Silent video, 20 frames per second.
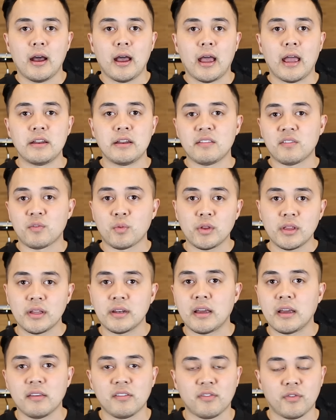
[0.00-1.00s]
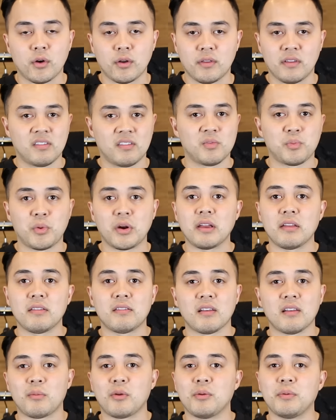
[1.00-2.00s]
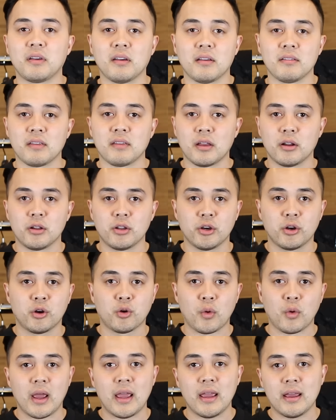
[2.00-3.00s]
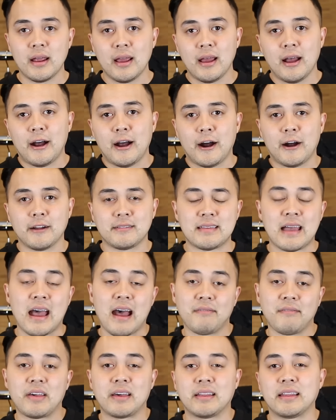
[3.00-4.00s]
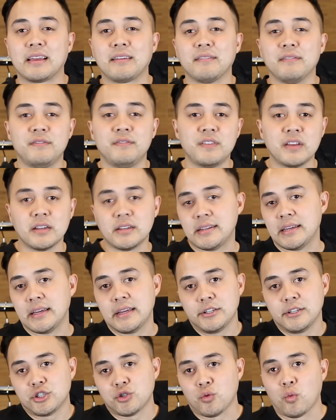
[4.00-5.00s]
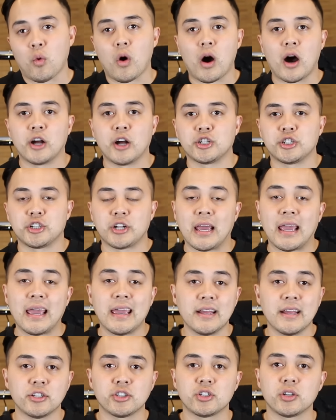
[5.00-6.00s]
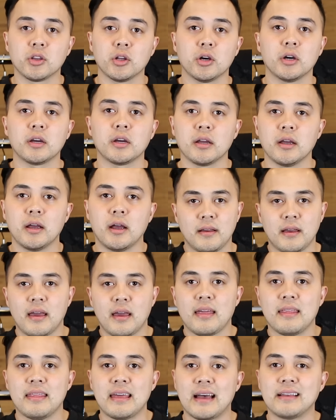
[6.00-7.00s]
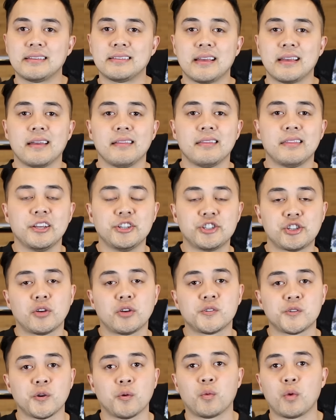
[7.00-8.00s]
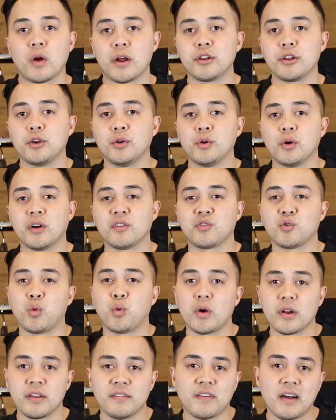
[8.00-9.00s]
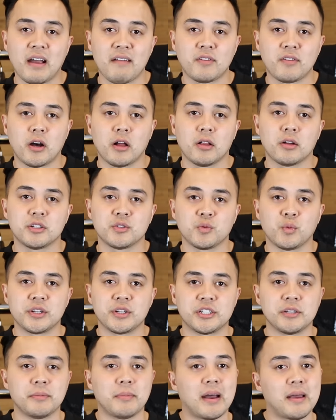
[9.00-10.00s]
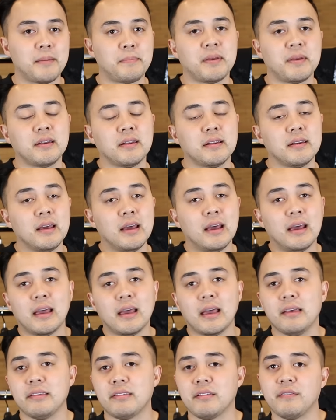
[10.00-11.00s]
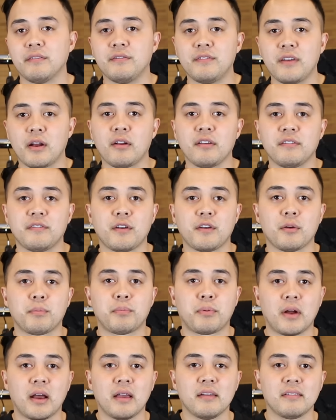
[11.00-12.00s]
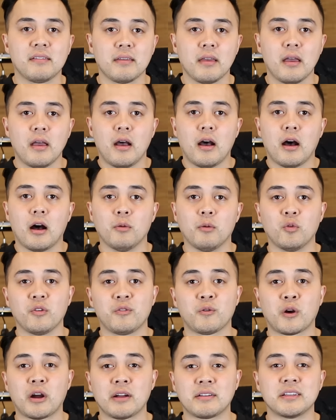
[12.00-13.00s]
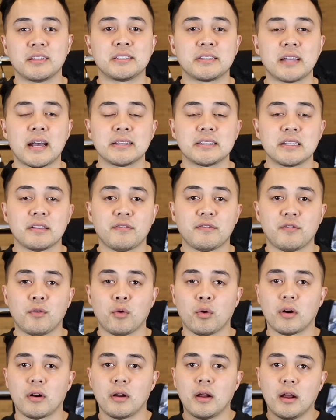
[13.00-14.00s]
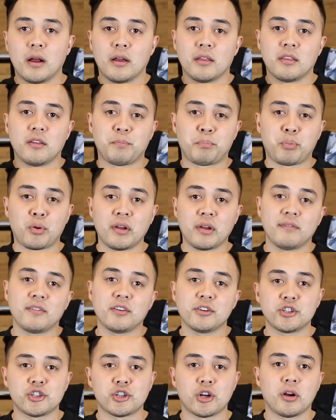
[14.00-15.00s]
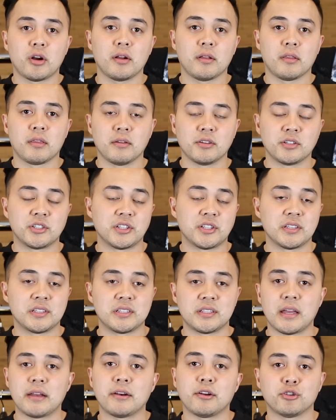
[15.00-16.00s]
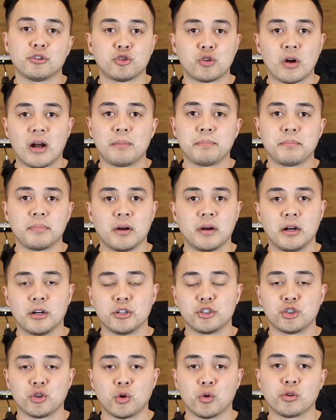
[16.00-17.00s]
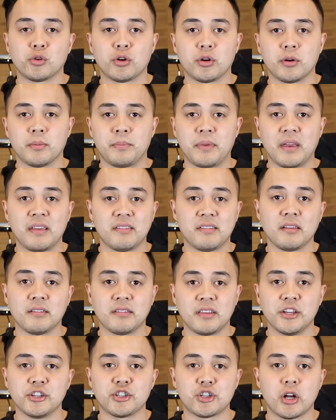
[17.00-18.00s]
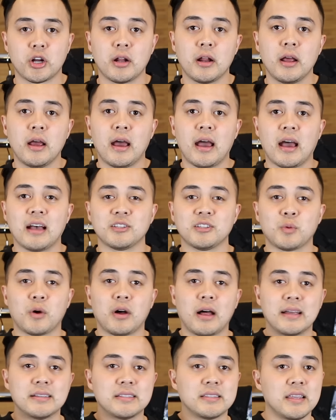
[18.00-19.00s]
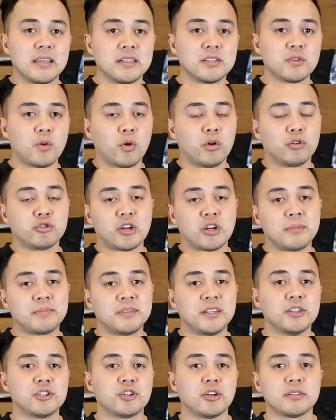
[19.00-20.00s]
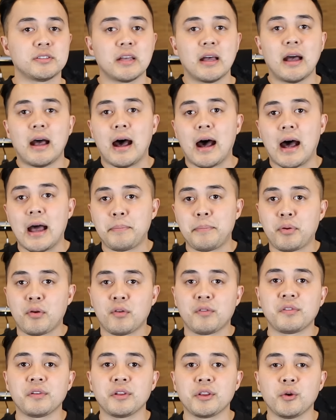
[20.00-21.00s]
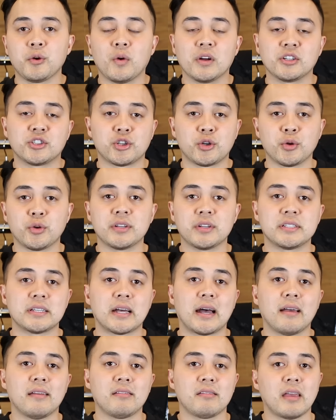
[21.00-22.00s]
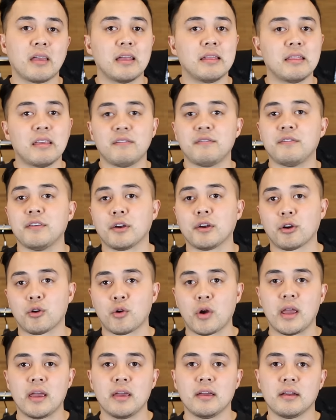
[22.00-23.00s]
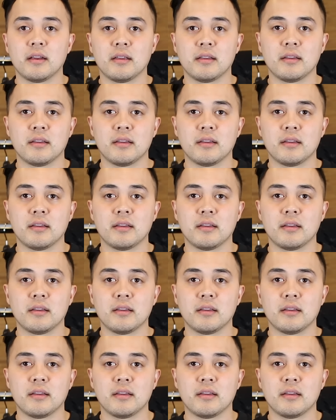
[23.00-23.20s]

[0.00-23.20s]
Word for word: And it's really nice for the spring and summer because it'll look great uh, to have that like vintage washed aged look. That said, these shirts will run you $25, which in my opinion is a very fair price. Um, with regard to sizing for the previous shirt, the, the standard drop uh, shoulder basic t-shirt, as well as these oil drop t-shirts, I personally went true to size and they fit great.